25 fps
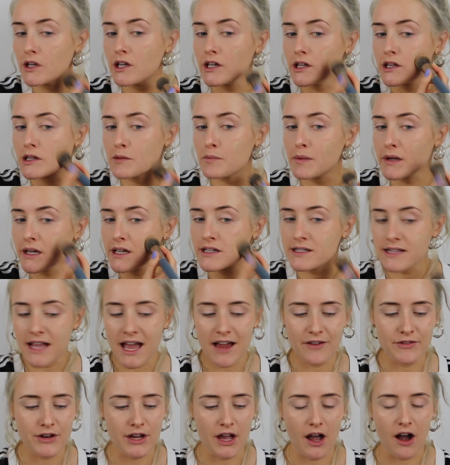In the biggest
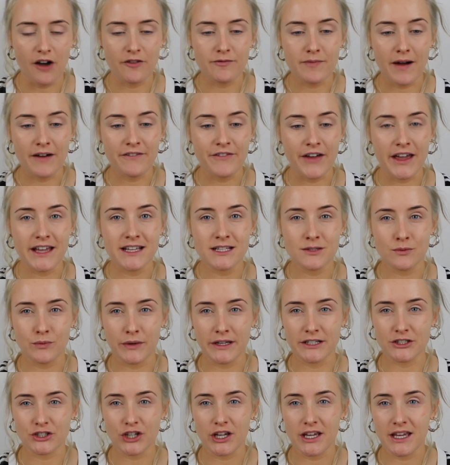area of my face,
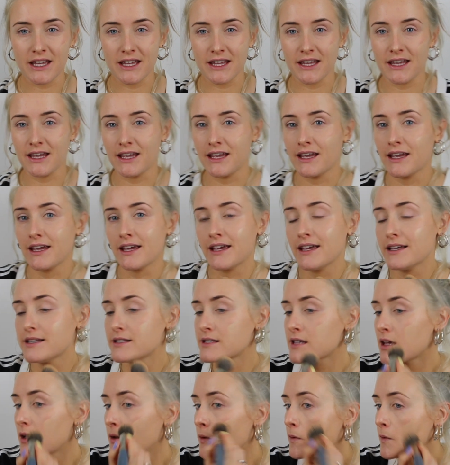which
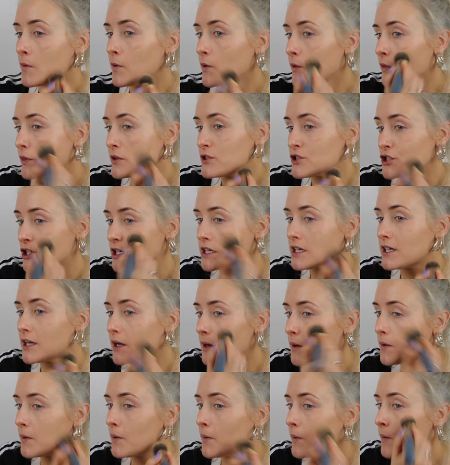is the cheek
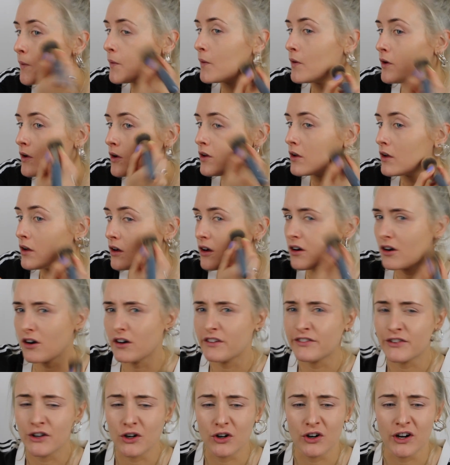
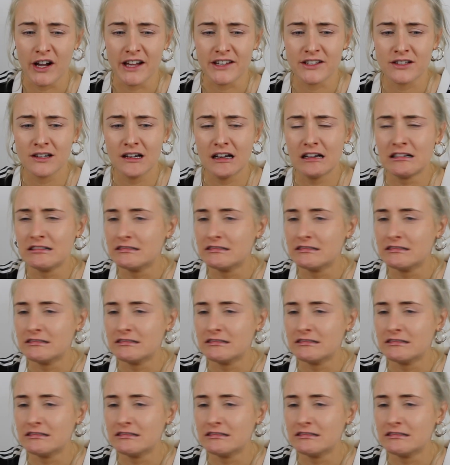or forehead,